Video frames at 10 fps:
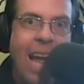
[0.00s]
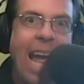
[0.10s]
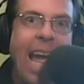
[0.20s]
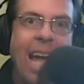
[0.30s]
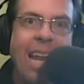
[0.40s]

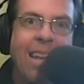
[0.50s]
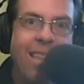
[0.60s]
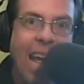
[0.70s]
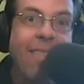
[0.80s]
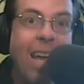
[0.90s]
And
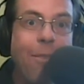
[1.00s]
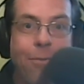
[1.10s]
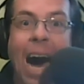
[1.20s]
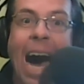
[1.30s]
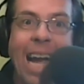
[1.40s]
and they
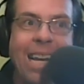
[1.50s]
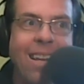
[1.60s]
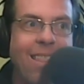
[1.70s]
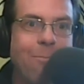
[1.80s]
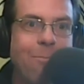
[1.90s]
find
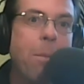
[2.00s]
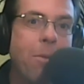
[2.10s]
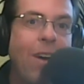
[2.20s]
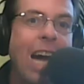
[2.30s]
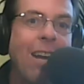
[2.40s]
the
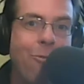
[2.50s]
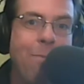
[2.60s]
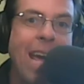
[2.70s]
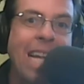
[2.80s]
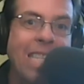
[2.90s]
mummified
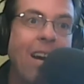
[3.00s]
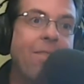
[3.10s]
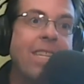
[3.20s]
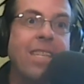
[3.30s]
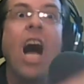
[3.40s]
remains of
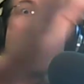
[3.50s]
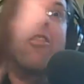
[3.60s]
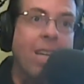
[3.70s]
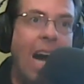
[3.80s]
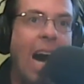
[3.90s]
this
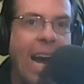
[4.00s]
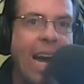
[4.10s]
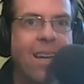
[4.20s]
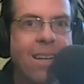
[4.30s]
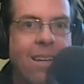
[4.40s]
other
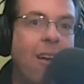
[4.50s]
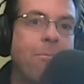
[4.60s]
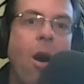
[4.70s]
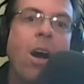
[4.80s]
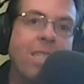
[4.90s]
guy
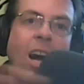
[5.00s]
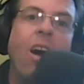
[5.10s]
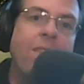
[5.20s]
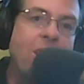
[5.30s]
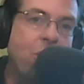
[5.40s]
amongst
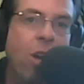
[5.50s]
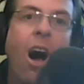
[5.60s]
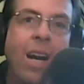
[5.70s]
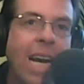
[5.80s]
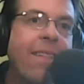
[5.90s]
all the
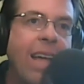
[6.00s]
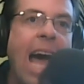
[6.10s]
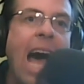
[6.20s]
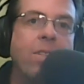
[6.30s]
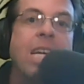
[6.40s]
junk in the
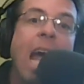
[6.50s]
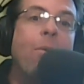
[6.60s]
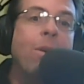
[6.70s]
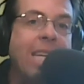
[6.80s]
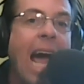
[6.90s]
house. And
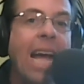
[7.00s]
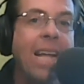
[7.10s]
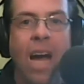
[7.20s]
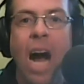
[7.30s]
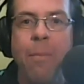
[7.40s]
what the guy had
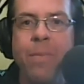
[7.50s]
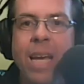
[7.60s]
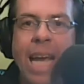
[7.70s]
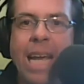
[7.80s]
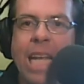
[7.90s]
done
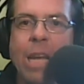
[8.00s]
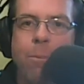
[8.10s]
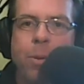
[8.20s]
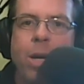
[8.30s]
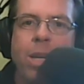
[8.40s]
is he
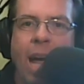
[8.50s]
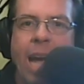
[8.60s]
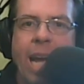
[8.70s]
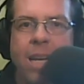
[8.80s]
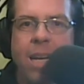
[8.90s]
would put
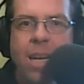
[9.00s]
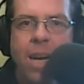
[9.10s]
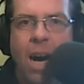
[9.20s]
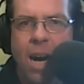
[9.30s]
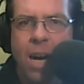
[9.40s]
like
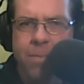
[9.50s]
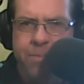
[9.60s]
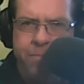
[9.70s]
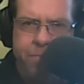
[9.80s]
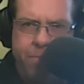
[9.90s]
um